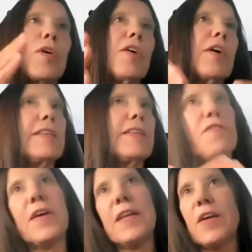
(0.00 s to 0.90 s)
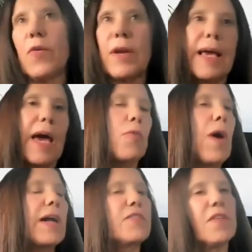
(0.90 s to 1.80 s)
where it's a video and I got to
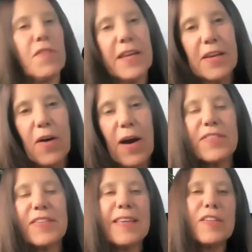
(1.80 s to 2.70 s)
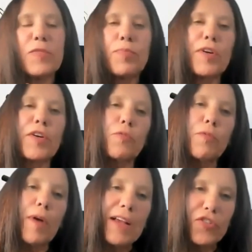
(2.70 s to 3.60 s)
watch the video. I've seen this
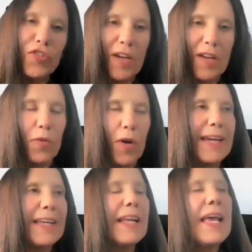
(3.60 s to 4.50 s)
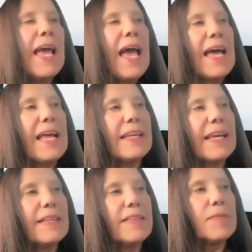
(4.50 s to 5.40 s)
progression, right? And
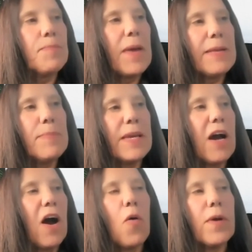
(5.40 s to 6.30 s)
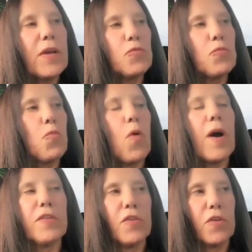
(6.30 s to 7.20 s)
it's made me always
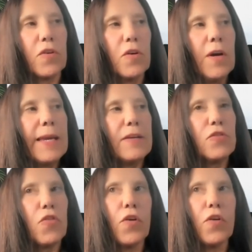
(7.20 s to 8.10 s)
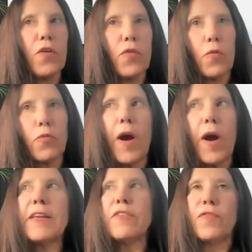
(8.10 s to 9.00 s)
wonder, is there the
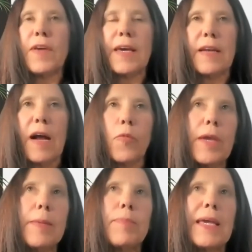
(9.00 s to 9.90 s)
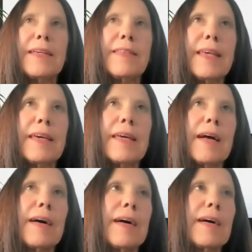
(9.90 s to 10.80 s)
right fit? Are we basing
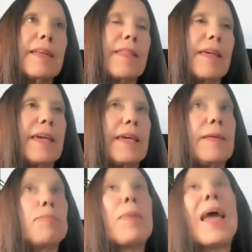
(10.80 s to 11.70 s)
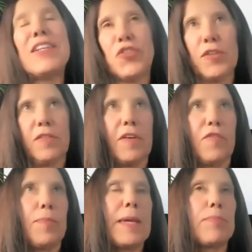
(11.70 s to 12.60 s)
it on the patience
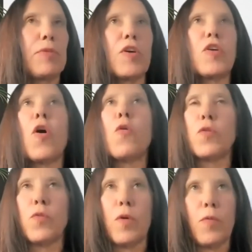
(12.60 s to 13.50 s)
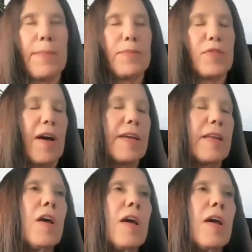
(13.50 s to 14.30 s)
of people to go to a website?